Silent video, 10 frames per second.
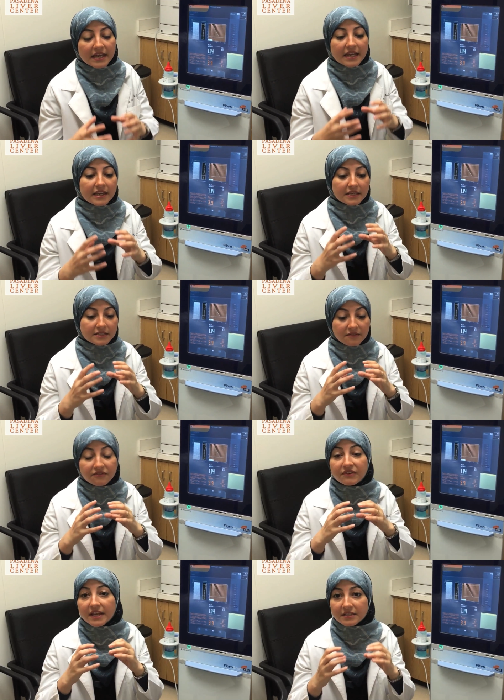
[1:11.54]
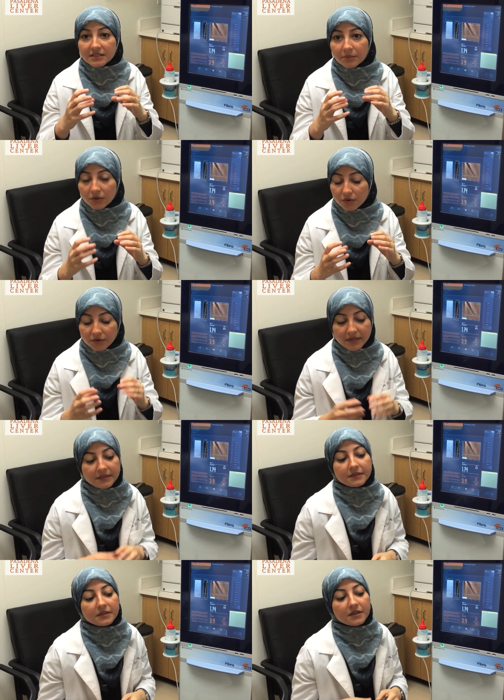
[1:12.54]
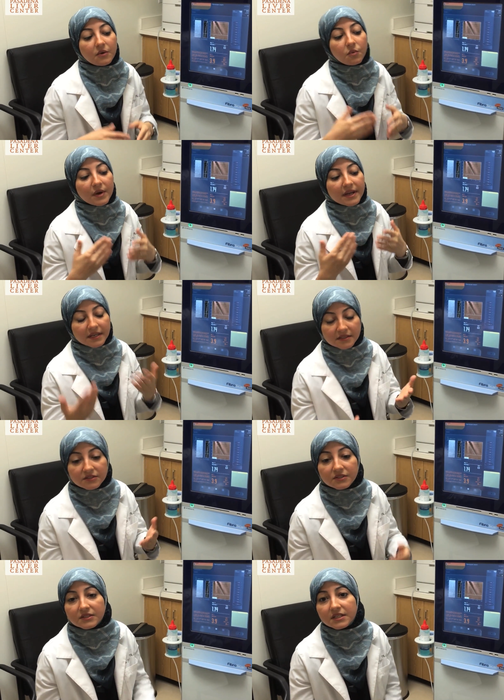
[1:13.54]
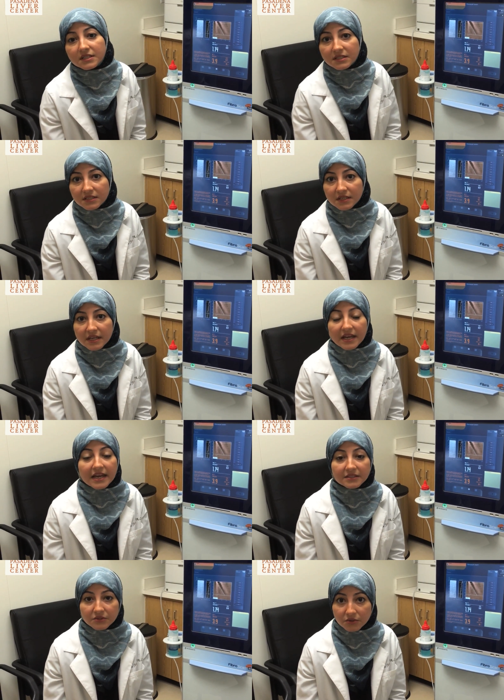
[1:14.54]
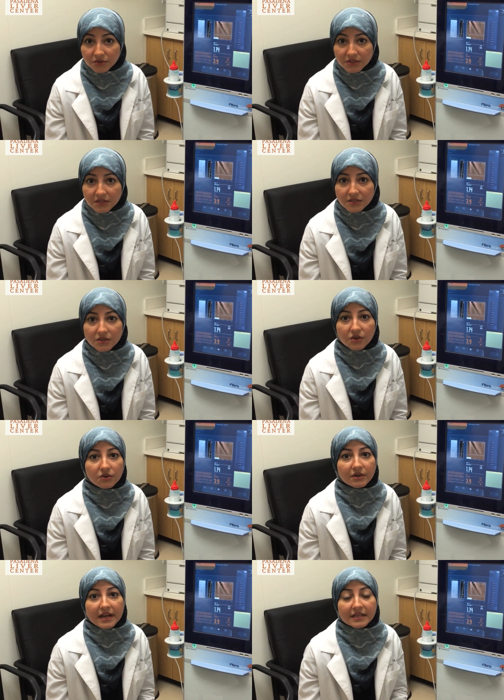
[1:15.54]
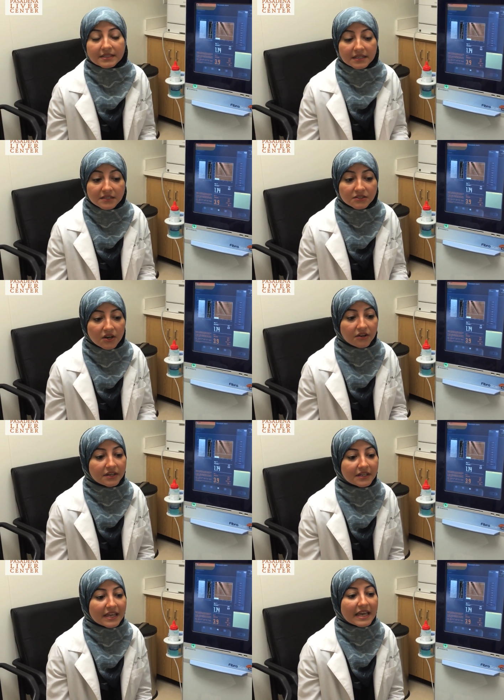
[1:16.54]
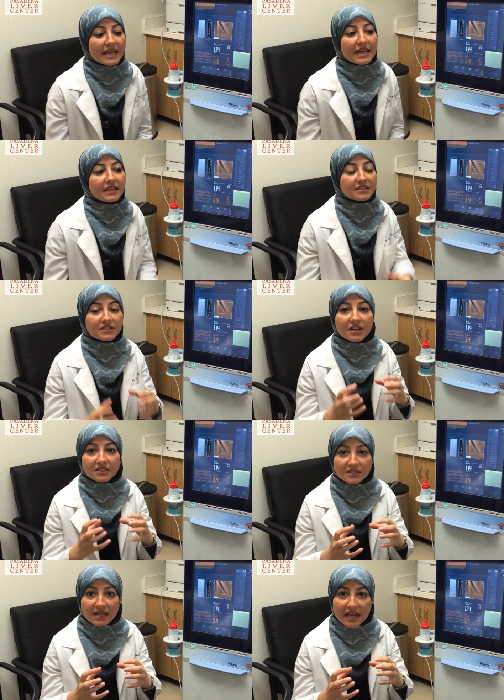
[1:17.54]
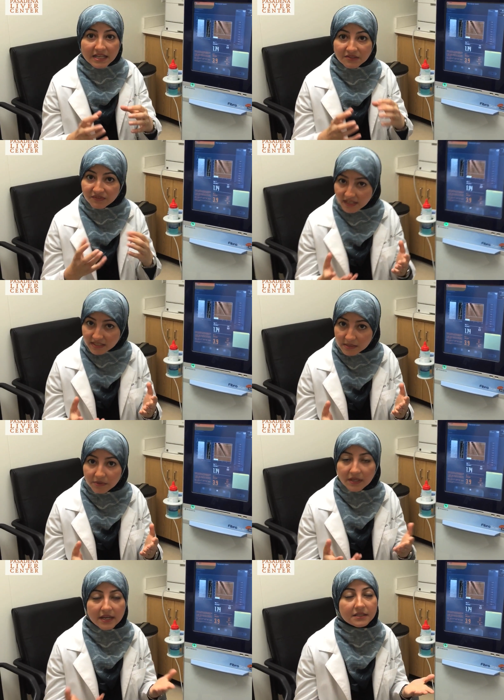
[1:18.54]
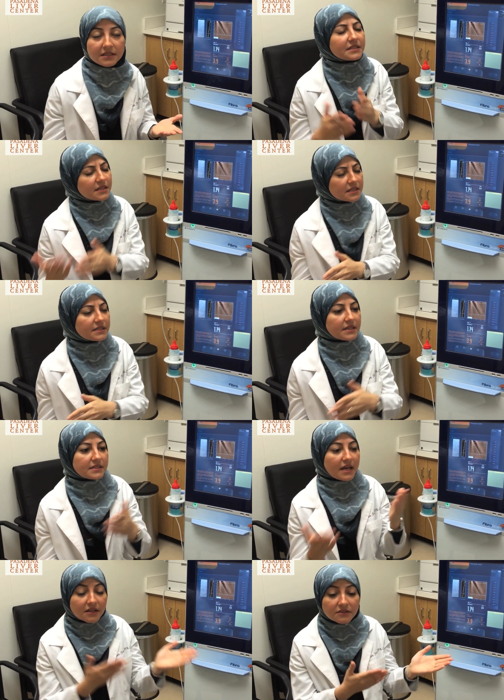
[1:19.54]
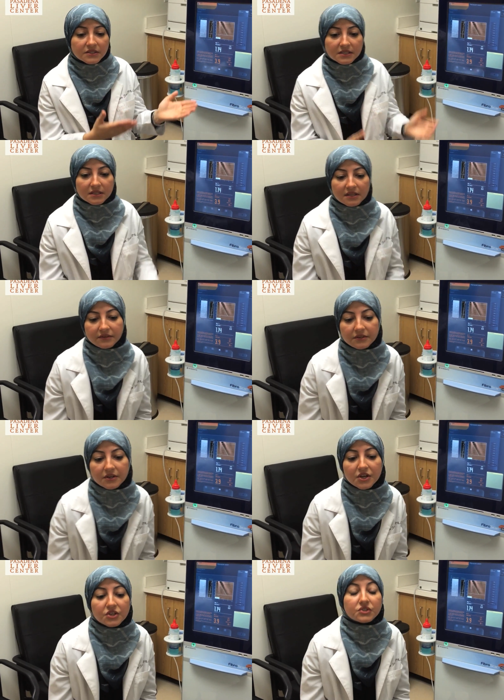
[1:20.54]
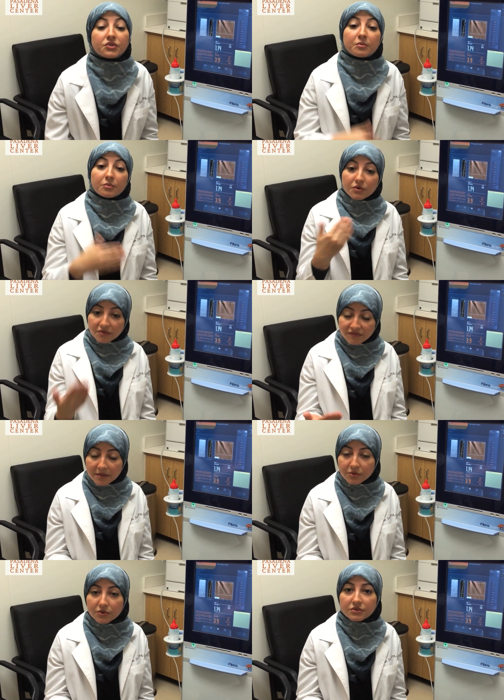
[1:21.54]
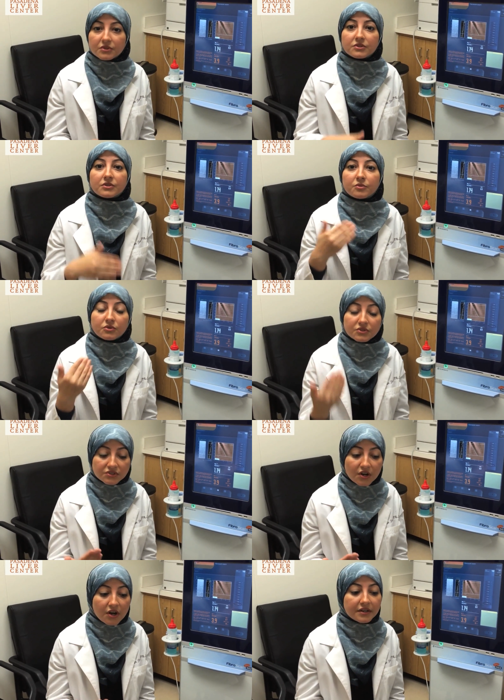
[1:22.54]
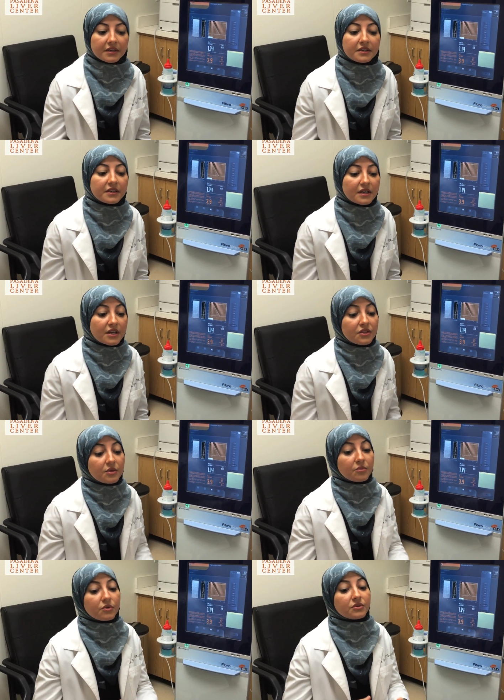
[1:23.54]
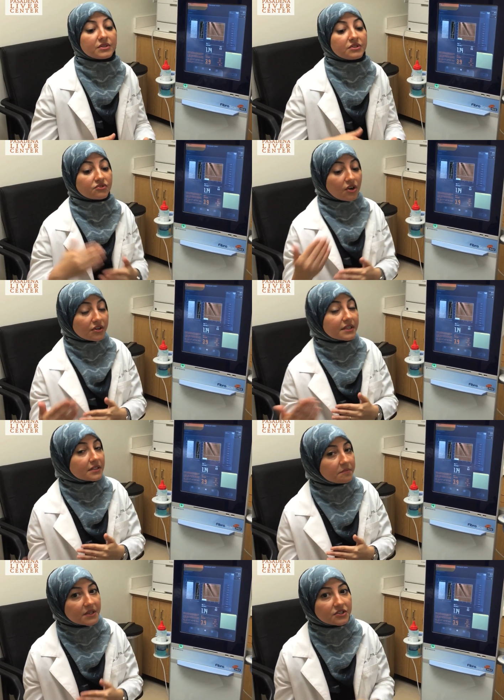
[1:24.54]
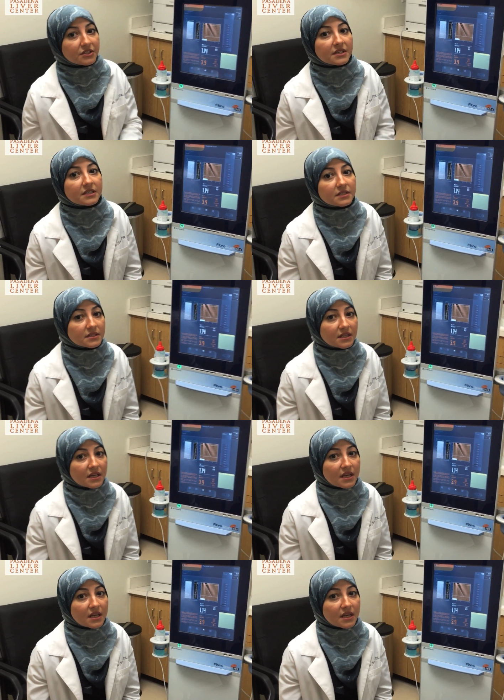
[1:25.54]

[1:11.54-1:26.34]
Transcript: is a flexible organ. When it's diseased, it has cirrhosis, or it has any scarring, it's not as flexible as it is as a healthy liver. So the more fibrosis, the more scarring, the more cirrhotic the patient is,